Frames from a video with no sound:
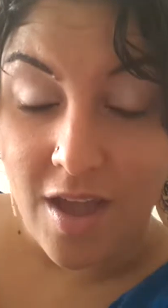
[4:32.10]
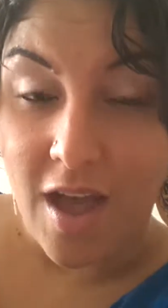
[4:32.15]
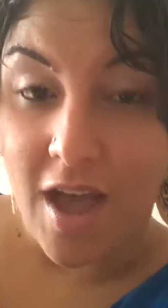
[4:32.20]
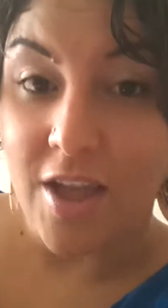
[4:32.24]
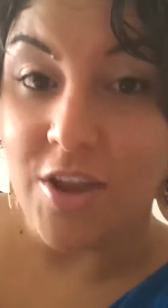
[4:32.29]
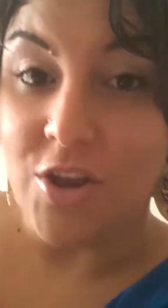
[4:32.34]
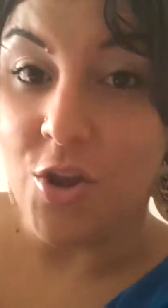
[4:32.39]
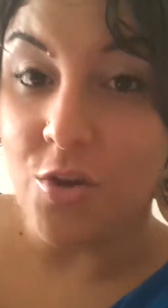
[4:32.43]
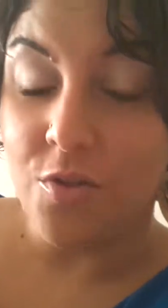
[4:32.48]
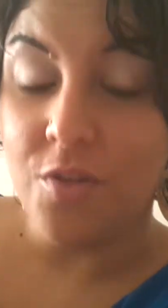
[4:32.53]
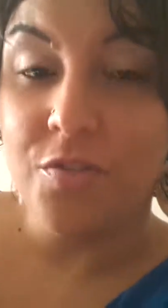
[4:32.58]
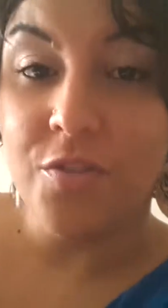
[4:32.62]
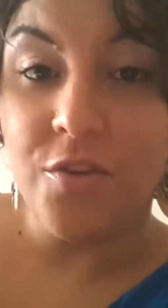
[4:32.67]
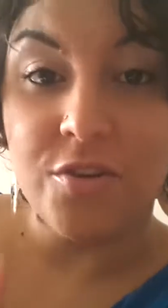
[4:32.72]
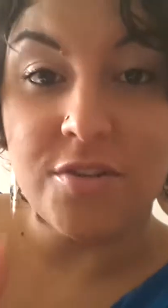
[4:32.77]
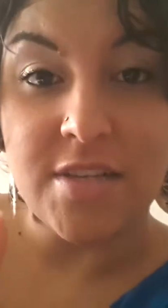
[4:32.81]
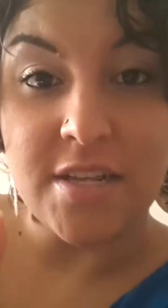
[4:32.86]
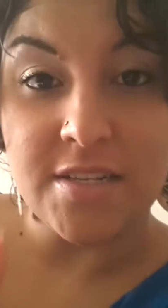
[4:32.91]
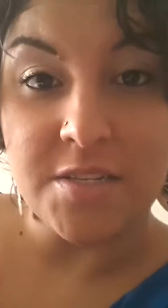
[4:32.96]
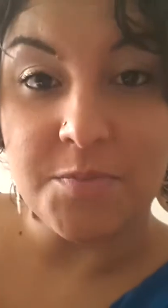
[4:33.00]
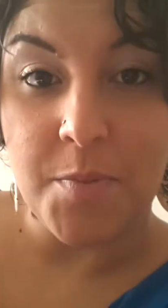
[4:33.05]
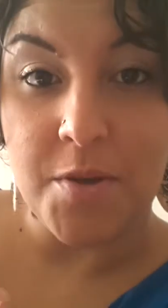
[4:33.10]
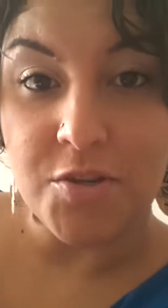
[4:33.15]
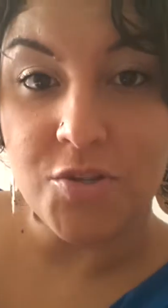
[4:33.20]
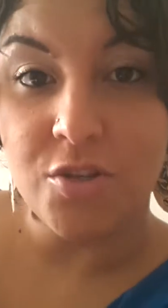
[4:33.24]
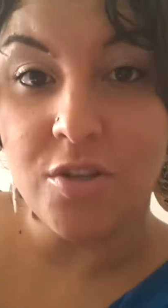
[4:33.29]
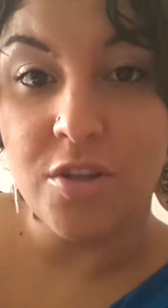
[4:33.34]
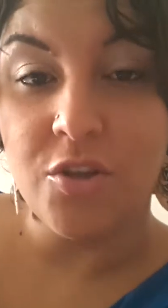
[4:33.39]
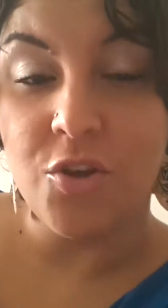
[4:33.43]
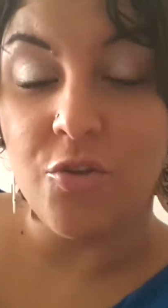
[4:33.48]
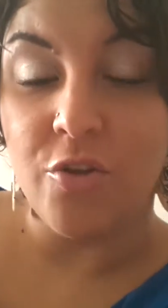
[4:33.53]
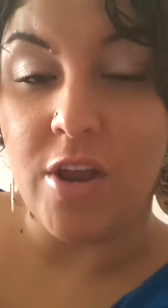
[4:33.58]
I know that there's that
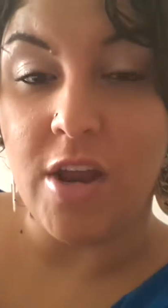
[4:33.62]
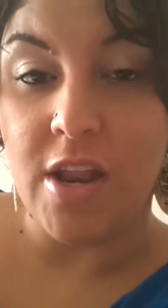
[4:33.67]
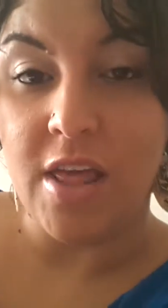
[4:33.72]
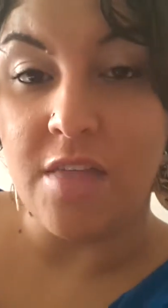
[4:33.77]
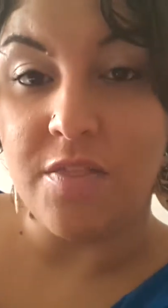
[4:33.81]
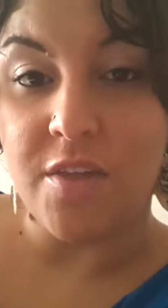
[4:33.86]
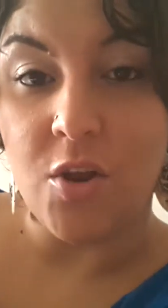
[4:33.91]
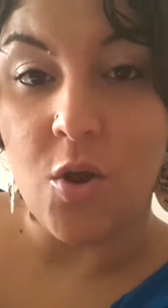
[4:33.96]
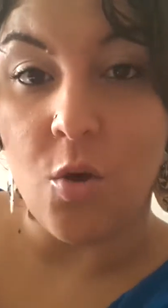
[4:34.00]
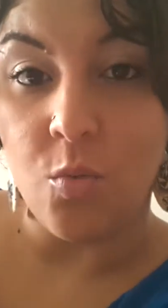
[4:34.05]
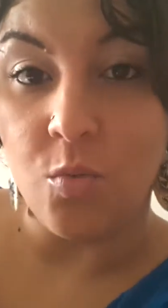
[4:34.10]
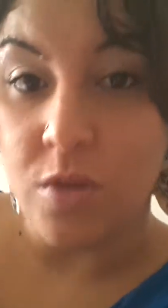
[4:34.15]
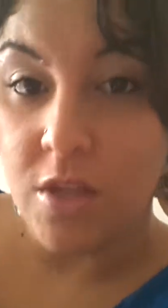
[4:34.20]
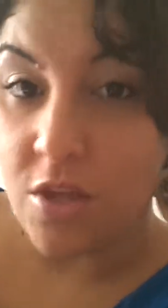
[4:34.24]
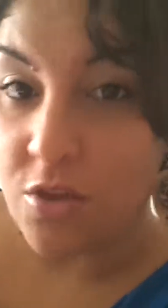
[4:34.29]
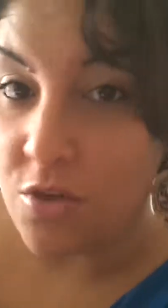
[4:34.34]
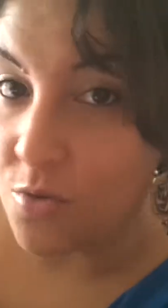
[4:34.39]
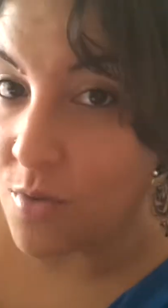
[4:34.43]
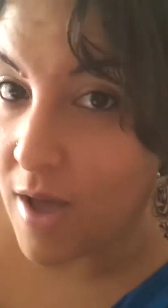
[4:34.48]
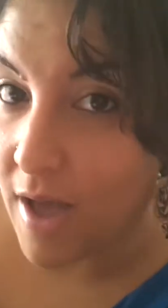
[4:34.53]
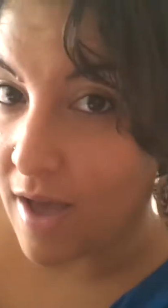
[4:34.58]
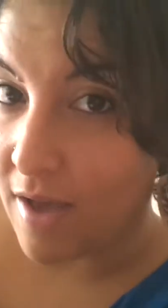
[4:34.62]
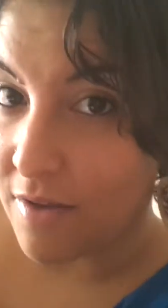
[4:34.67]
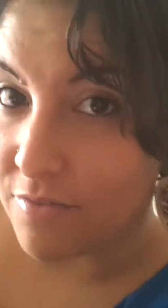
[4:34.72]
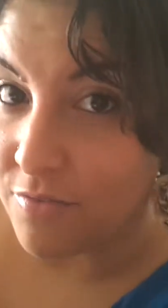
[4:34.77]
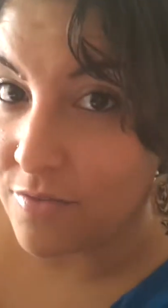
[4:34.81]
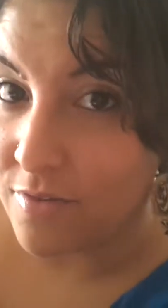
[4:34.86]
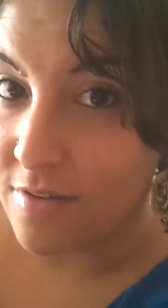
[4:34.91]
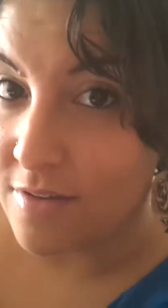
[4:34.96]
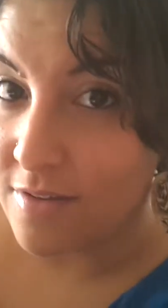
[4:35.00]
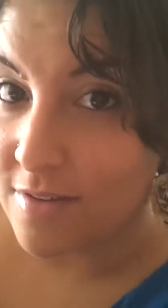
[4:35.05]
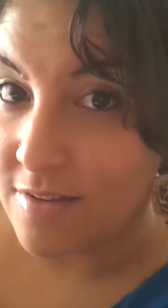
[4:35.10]
special ingredient that only you
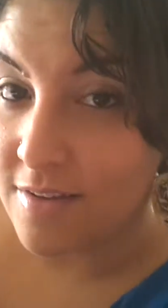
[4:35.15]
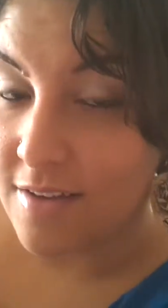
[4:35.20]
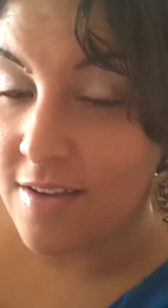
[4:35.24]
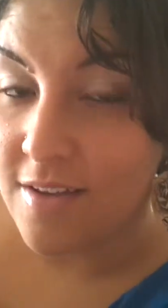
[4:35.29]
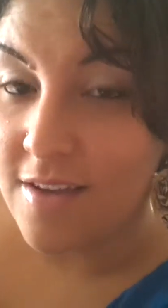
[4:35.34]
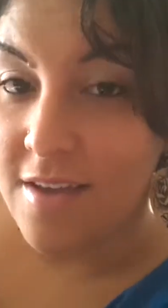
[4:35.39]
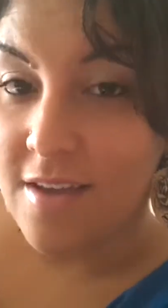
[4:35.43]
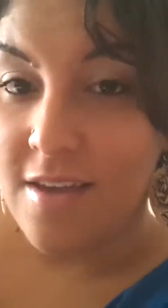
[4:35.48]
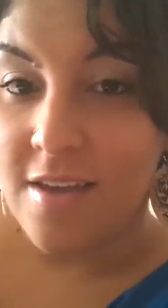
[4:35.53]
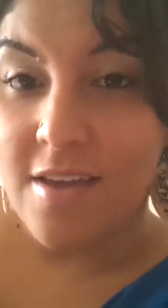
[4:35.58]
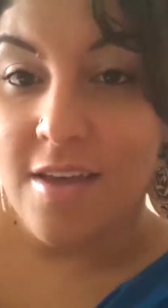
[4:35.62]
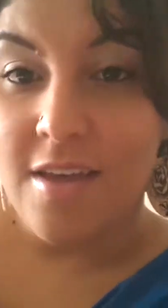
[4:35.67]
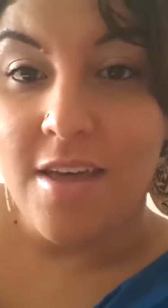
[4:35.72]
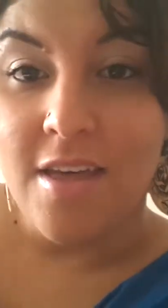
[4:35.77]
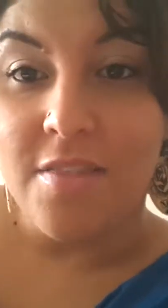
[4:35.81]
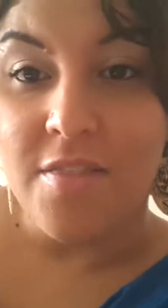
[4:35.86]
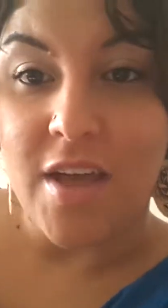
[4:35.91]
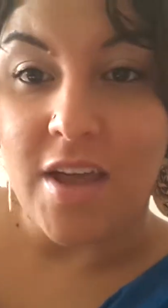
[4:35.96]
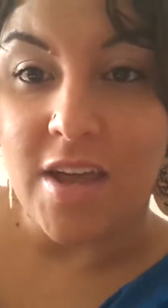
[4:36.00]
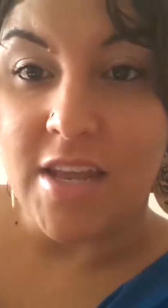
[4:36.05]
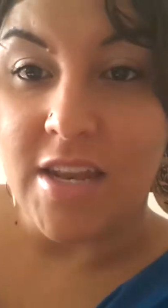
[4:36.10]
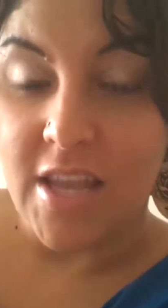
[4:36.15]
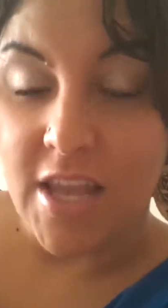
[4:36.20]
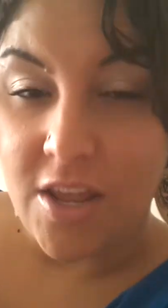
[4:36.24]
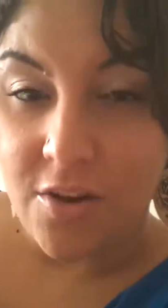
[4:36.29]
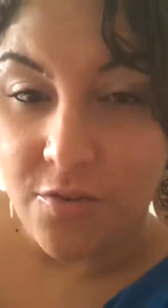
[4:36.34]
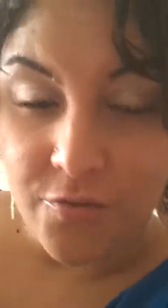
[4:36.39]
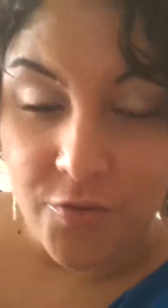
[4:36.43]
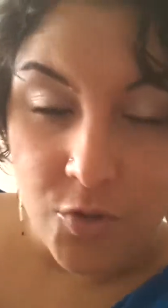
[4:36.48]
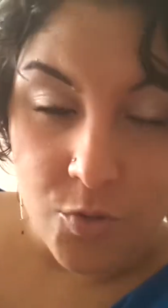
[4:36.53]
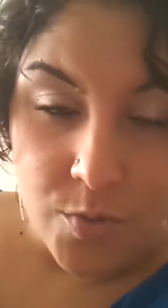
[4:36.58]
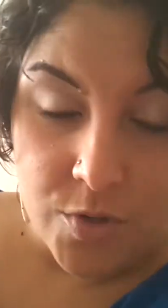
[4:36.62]
have that can
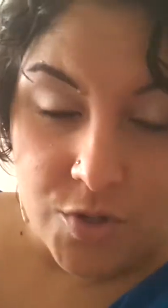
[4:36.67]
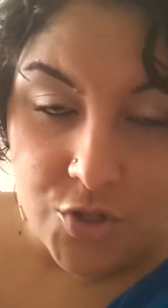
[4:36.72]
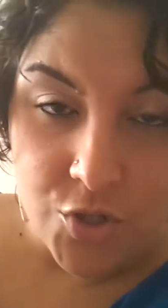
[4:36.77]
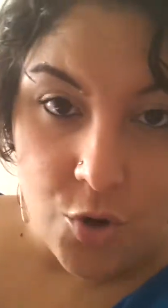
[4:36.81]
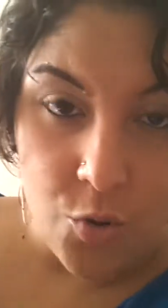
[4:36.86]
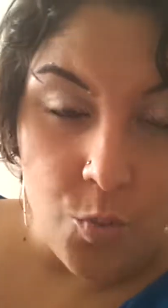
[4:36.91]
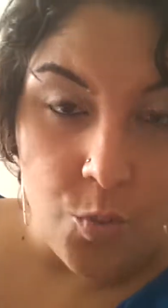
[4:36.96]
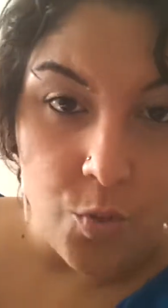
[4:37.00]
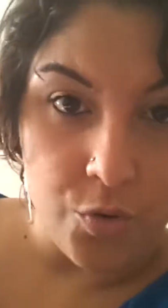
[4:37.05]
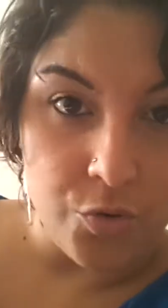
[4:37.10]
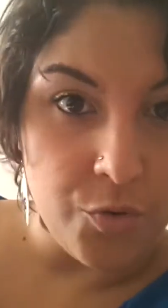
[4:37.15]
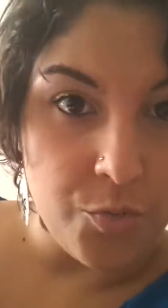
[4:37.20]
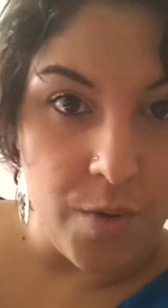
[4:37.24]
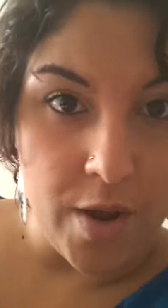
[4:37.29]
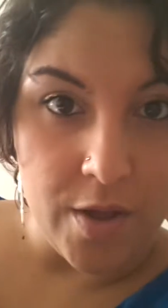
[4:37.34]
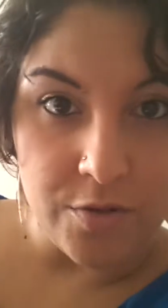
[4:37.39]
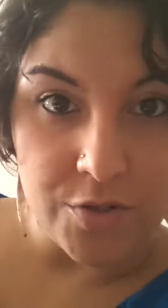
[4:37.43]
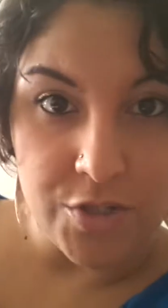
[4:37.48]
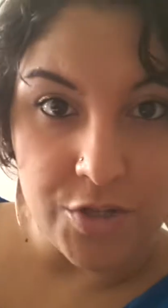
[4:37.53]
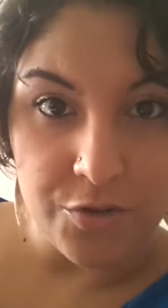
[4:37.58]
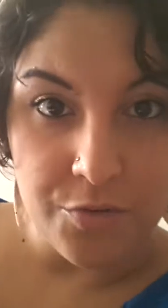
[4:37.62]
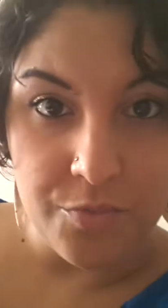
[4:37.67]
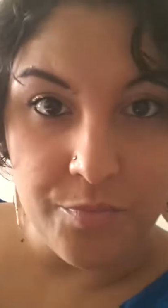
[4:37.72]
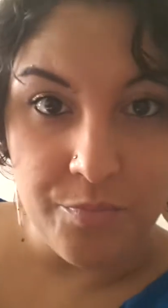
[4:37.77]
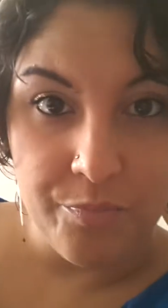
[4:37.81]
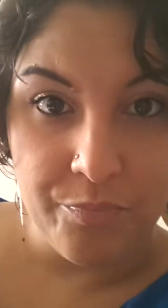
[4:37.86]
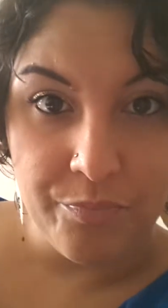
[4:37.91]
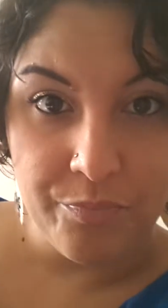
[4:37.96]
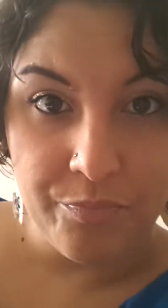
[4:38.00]
influence your world around you.